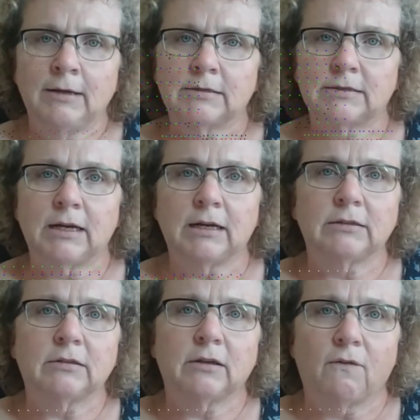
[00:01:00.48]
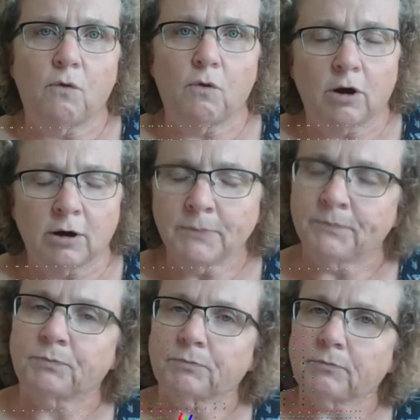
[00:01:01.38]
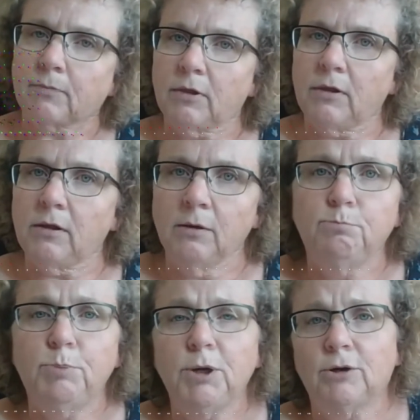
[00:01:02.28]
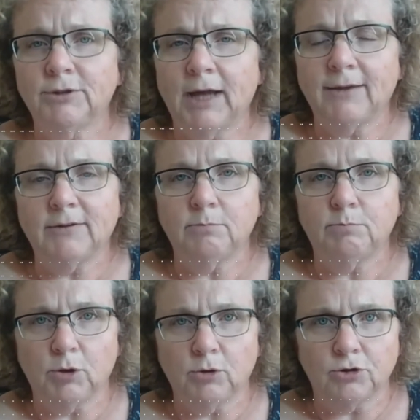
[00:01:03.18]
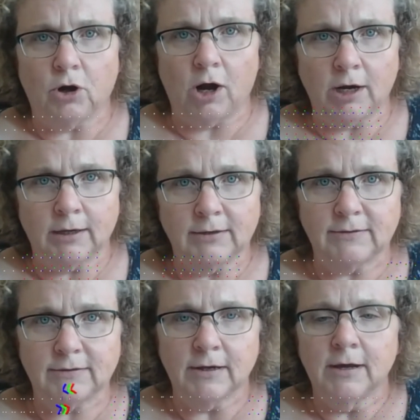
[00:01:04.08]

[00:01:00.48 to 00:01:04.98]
stands for build, as in build your audience.